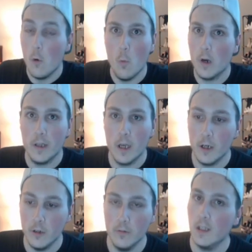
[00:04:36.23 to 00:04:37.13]
What are they
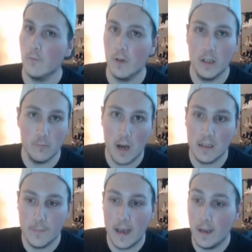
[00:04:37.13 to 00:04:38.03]
going to do? Get rid of the
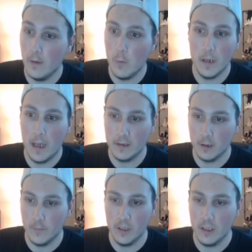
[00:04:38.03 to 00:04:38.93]
rosin bag, and then what next?
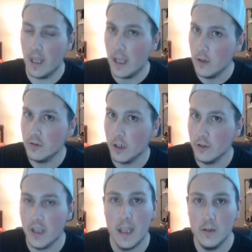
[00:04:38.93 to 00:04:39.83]
They're going to be like, you can't use dirt
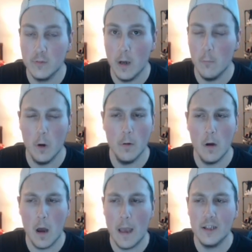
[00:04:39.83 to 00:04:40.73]
and you can't use sweat. Well,
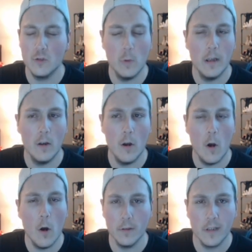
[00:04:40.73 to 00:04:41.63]
I sweat
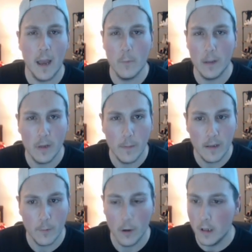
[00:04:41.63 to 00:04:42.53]
all the time when I play
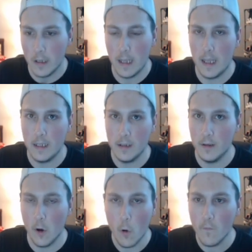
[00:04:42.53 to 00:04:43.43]
baseball, and
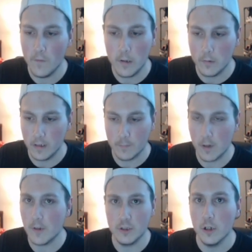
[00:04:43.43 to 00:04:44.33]
the whole field is
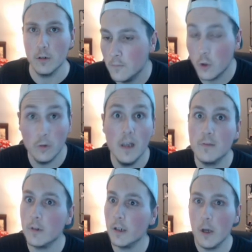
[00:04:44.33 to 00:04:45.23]
pretty much dirt. So
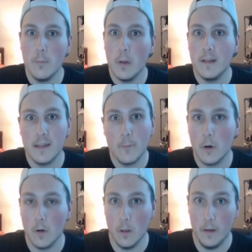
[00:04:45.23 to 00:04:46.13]
unless we're gonna go play
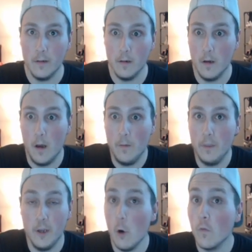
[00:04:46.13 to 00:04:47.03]
somewhere like uh,
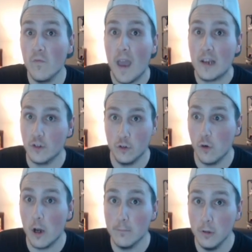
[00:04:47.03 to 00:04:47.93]
the old-fashioned
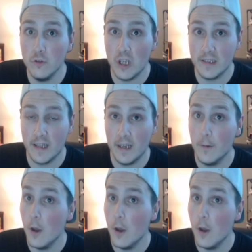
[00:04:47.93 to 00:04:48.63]
Toronto Blue Jays stadium,